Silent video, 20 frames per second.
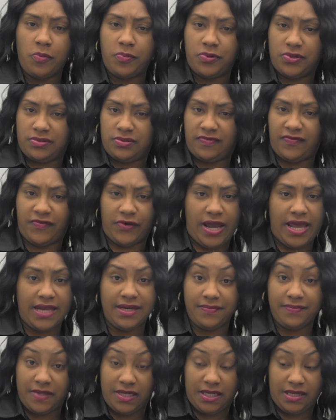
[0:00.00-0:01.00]
open for
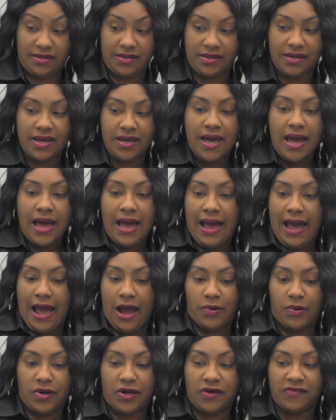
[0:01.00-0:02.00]
anything.
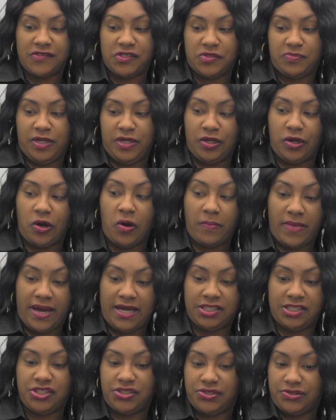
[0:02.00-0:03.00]
I would love to be in
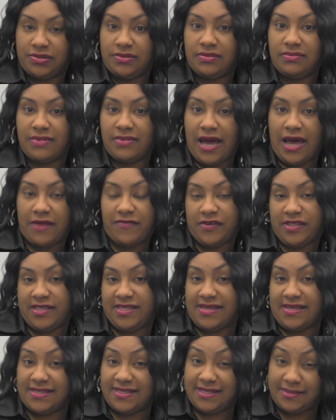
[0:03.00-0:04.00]
commercial
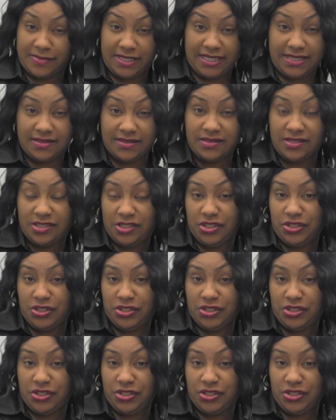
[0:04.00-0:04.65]
advertisements, you